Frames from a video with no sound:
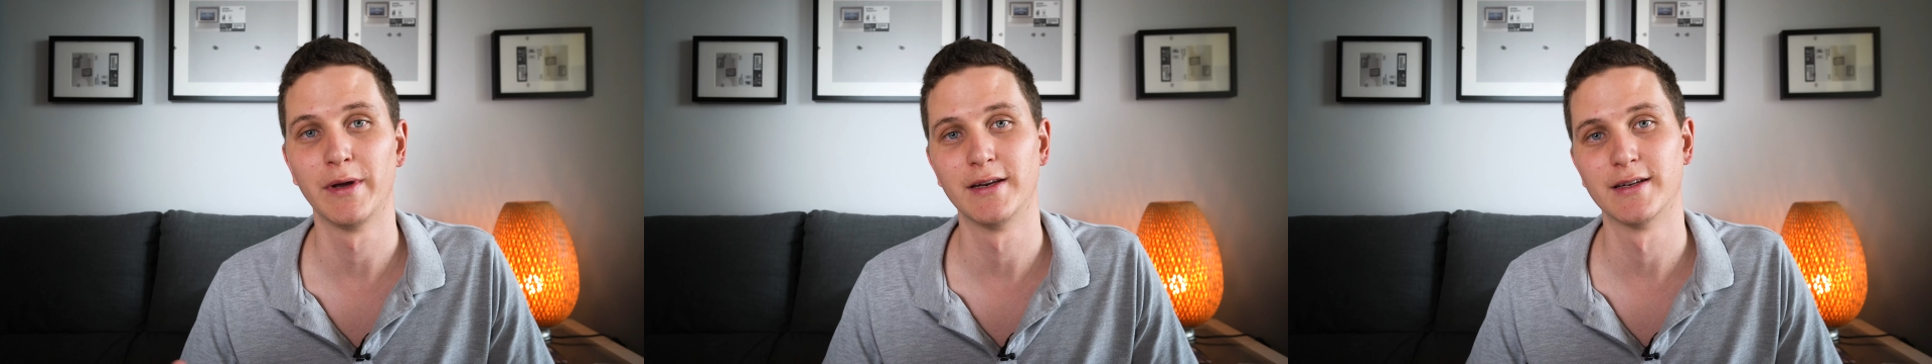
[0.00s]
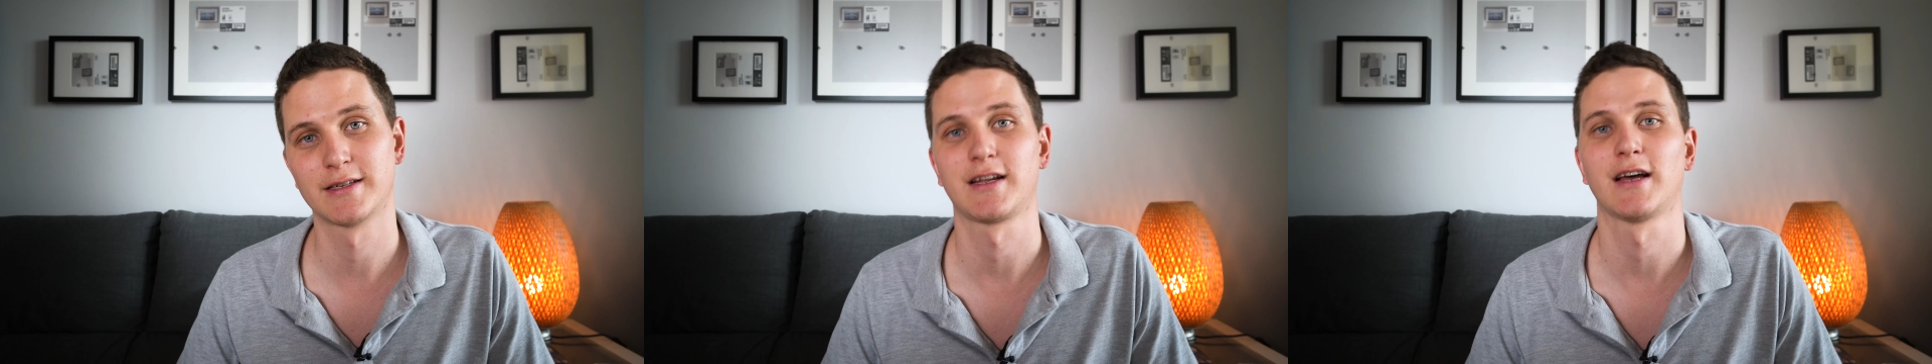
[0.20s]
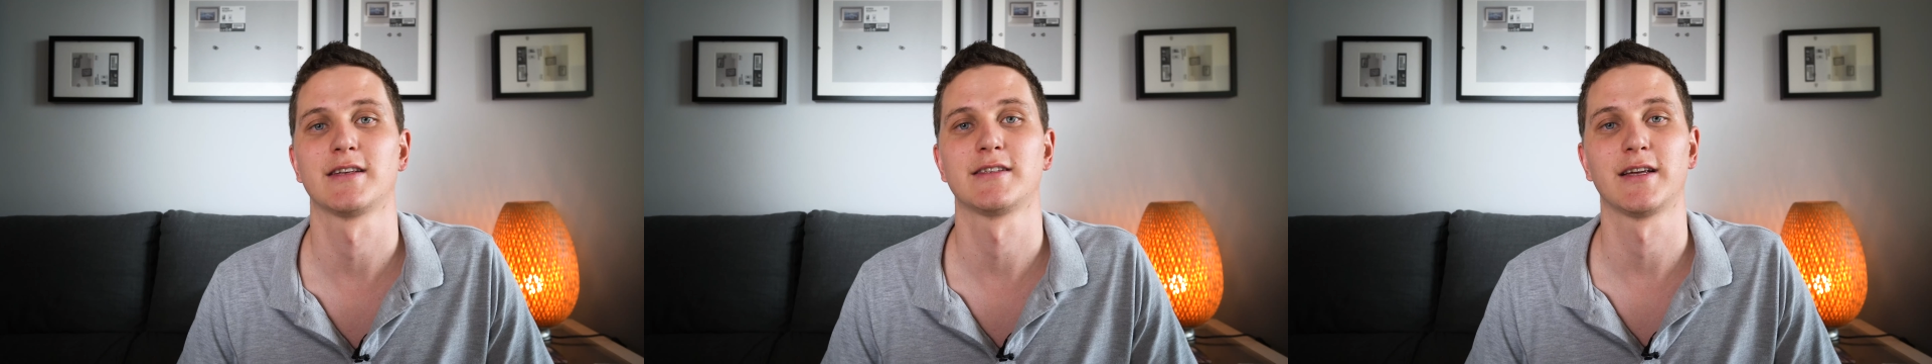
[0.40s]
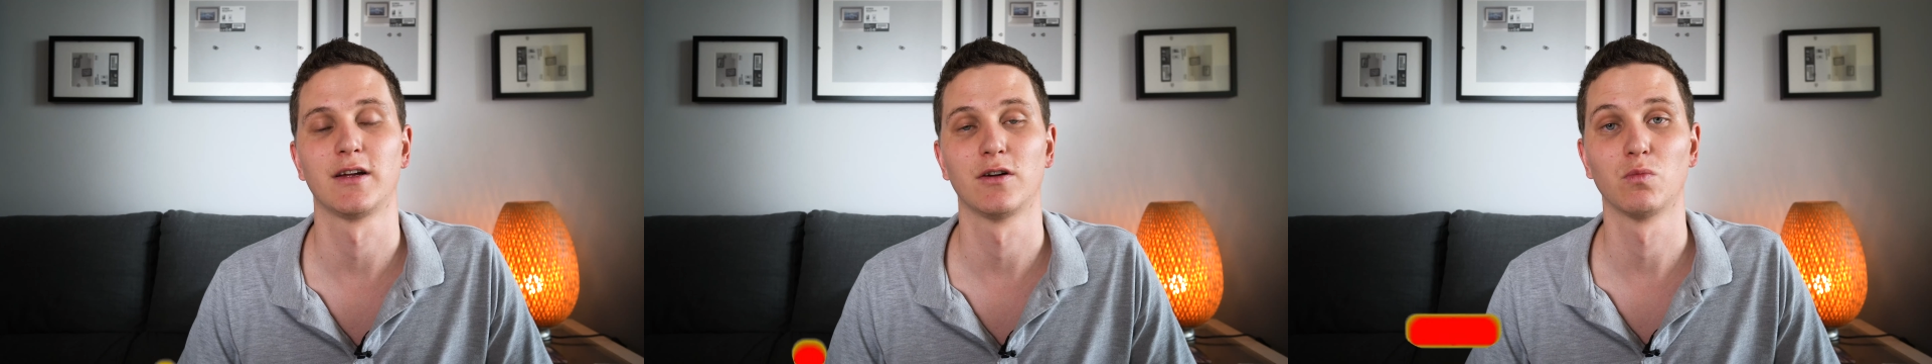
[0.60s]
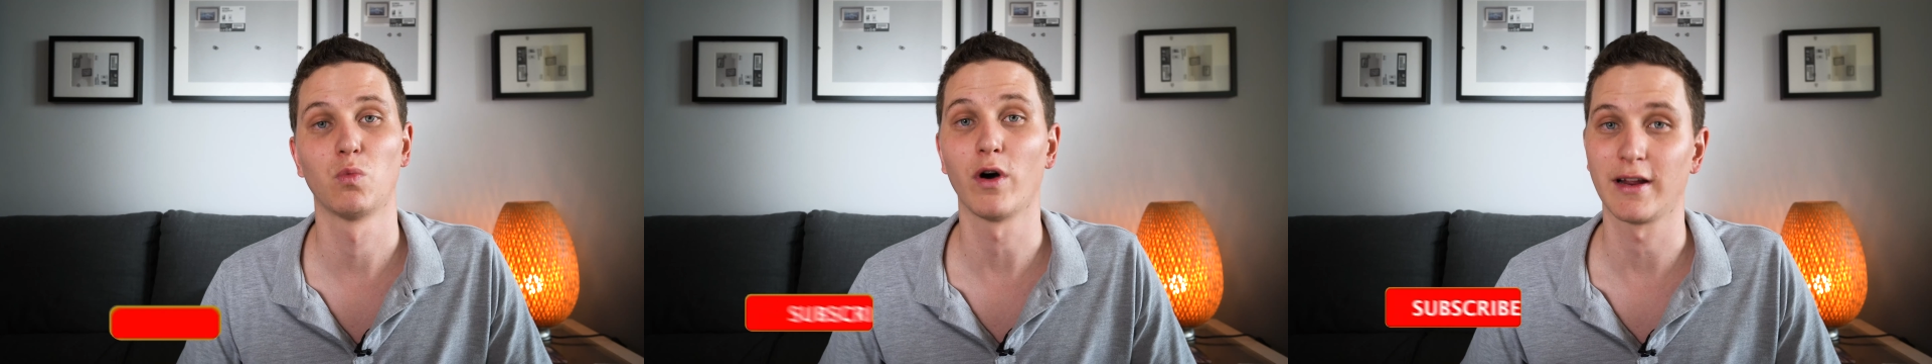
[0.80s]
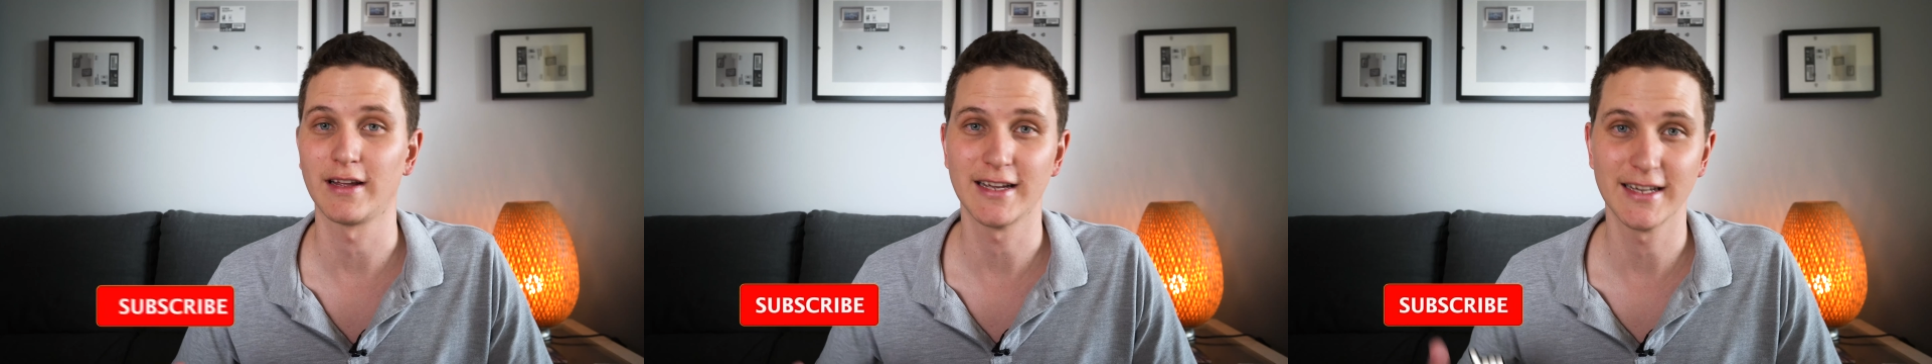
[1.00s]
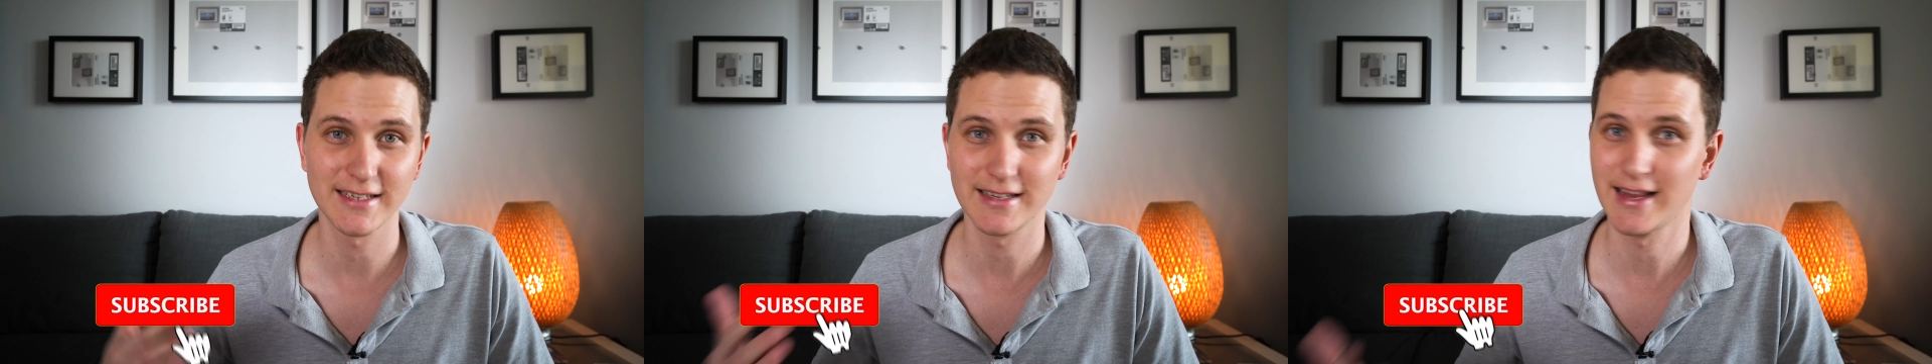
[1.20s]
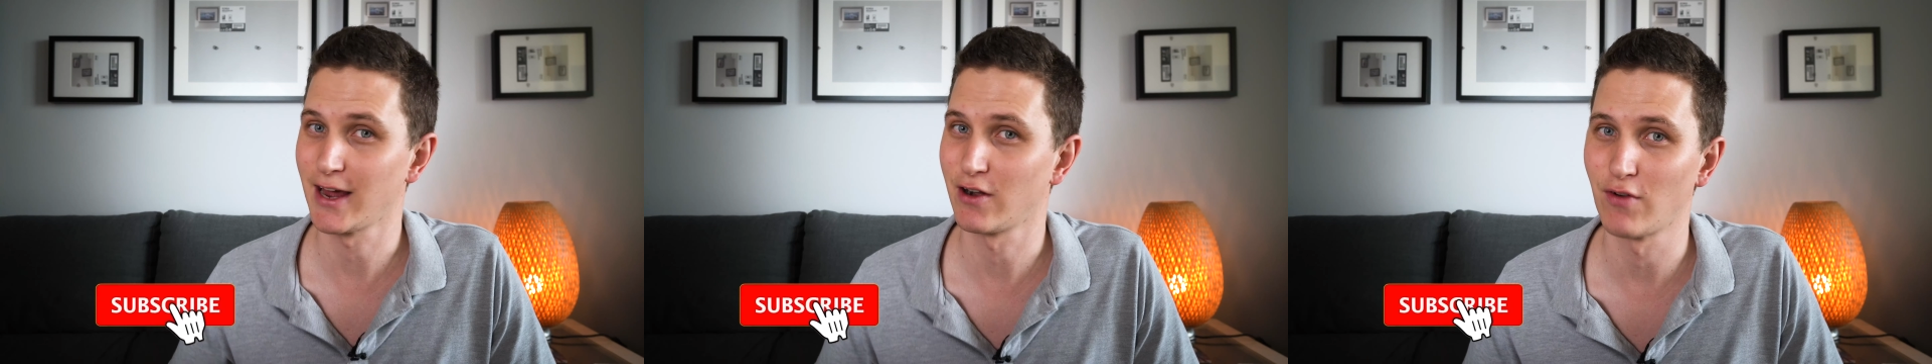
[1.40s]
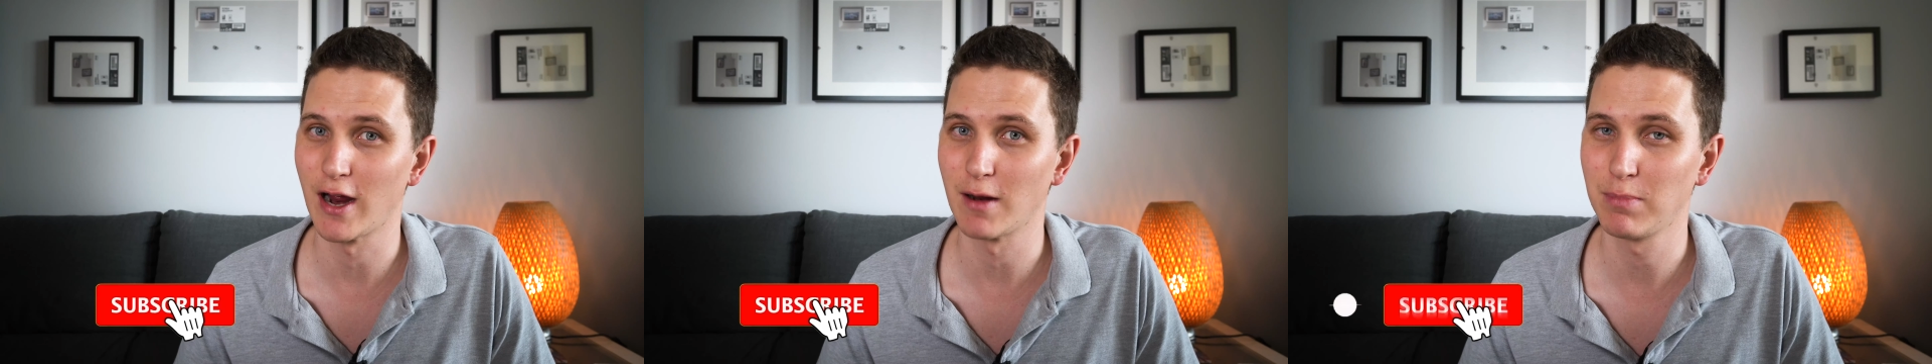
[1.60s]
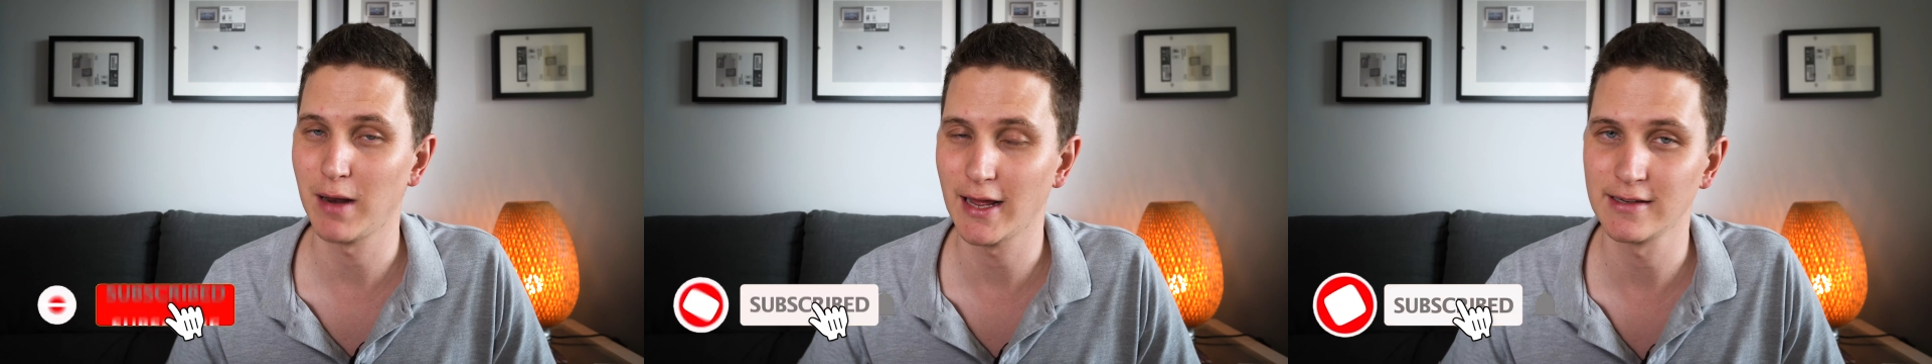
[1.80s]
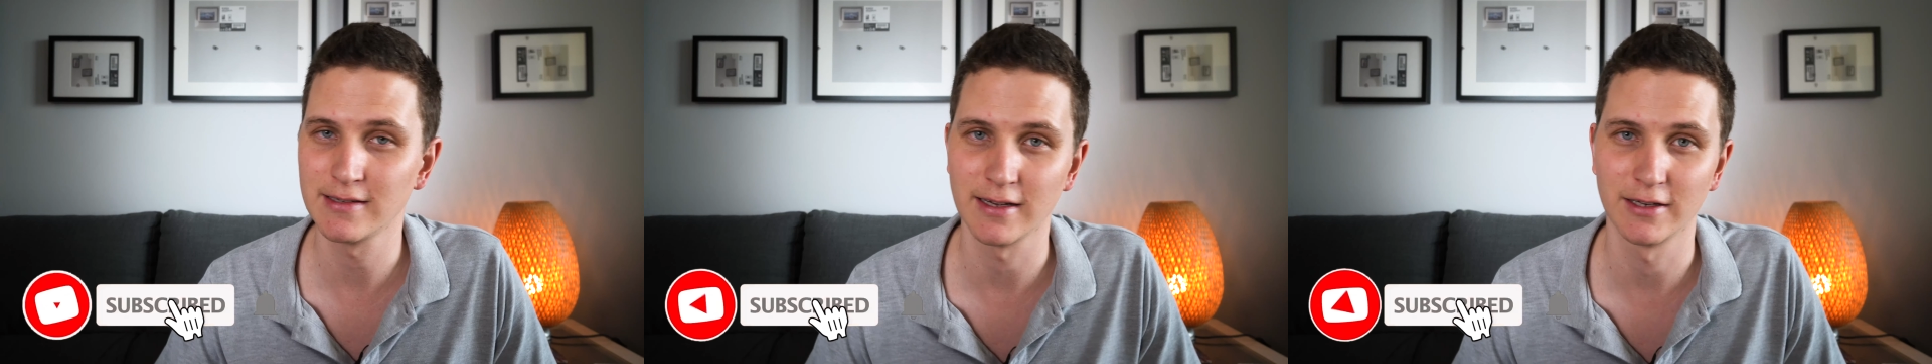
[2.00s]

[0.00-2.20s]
discussing what is that right place.